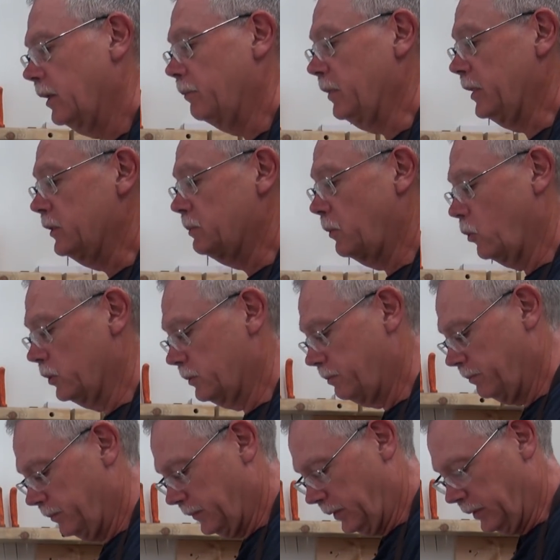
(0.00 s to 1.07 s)
I mean, this board
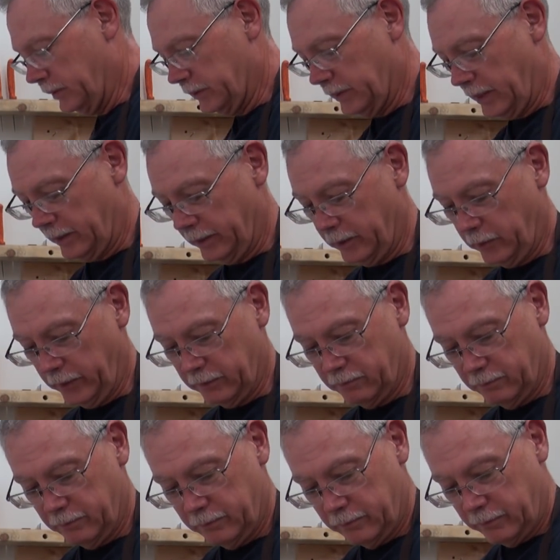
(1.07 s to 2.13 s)
is literally
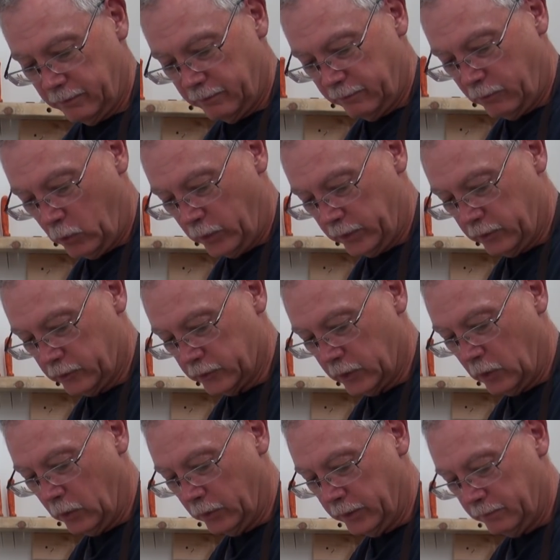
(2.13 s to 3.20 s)
40 years
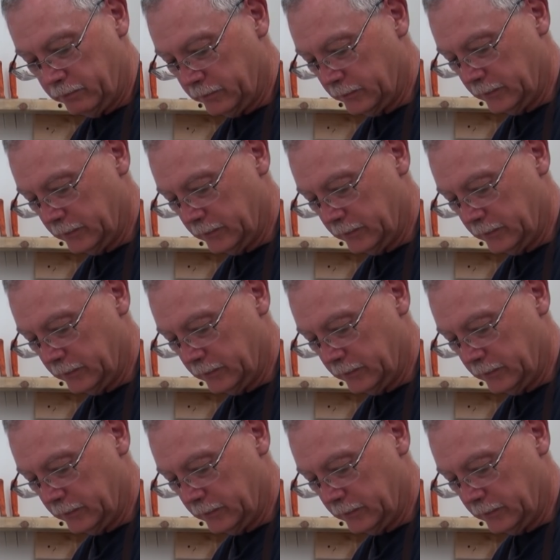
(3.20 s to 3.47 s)
old.